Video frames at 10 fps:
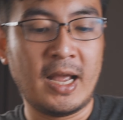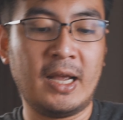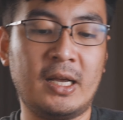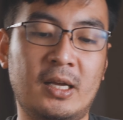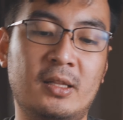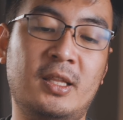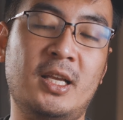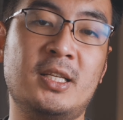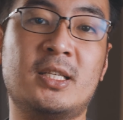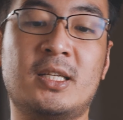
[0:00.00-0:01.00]
like
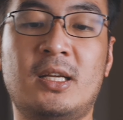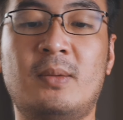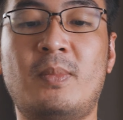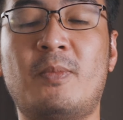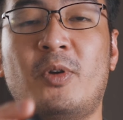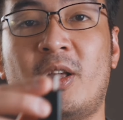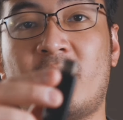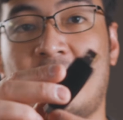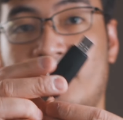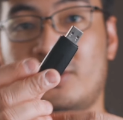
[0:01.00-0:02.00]
this memory
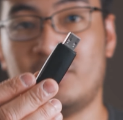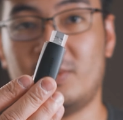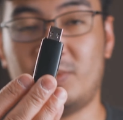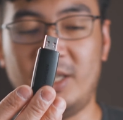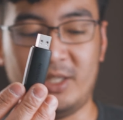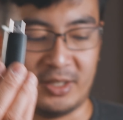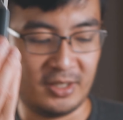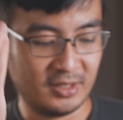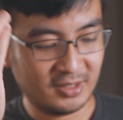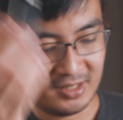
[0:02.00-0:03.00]
card
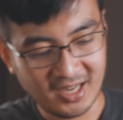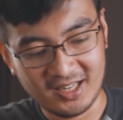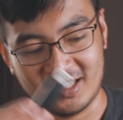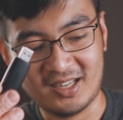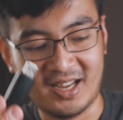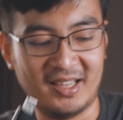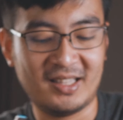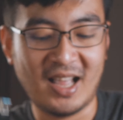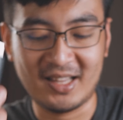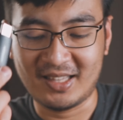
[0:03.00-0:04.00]
reader. Kind of
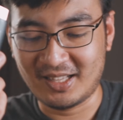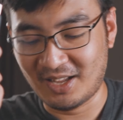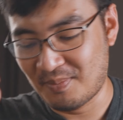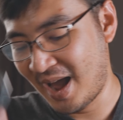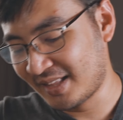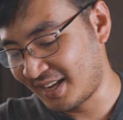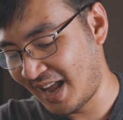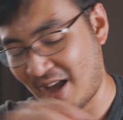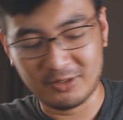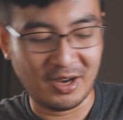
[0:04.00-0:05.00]

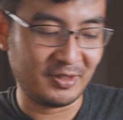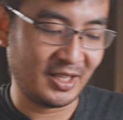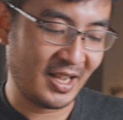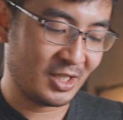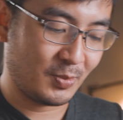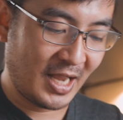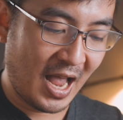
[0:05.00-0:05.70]
anticlimactic after everything else, but